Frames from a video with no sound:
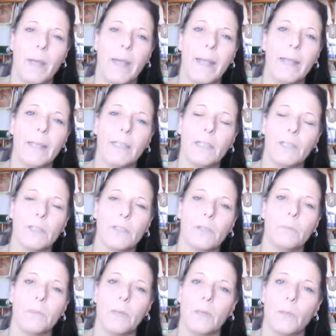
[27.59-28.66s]

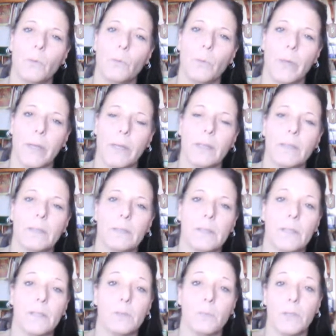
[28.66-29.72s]
paganism and
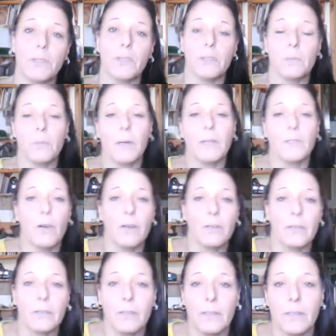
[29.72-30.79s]
Wiccans as much as my
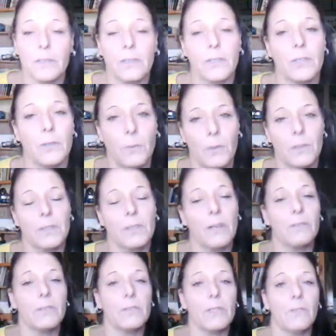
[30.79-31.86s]
daughter does,
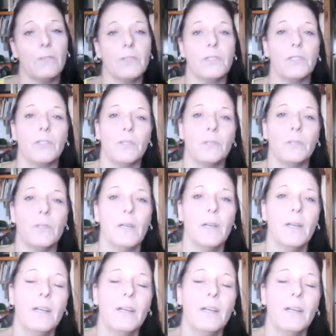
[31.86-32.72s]
CuteWitch772.